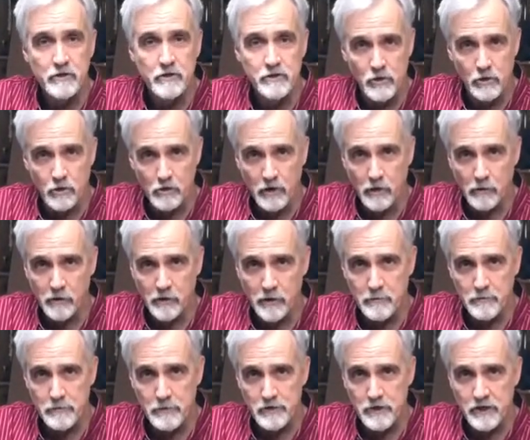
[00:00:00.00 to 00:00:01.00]
soaking
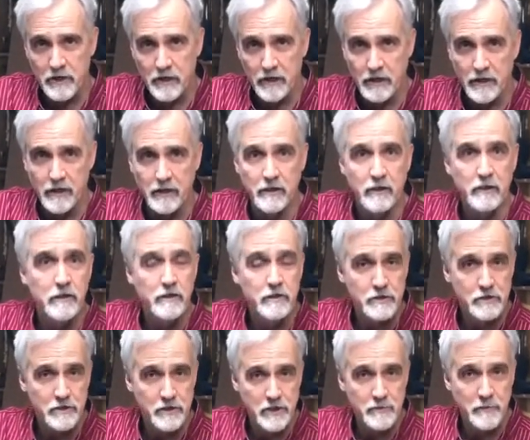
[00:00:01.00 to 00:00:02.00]
ribs, and
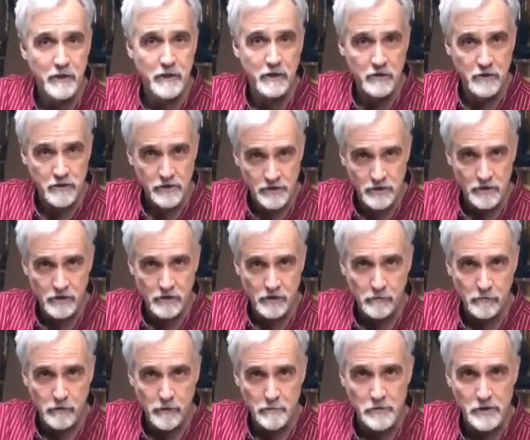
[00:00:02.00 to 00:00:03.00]
steaming and
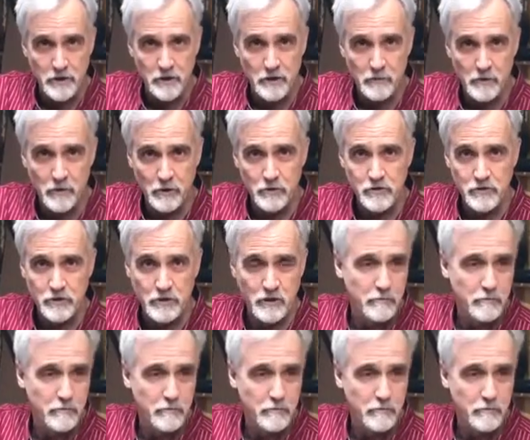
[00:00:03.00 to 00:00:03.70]
installing ribs on the boats.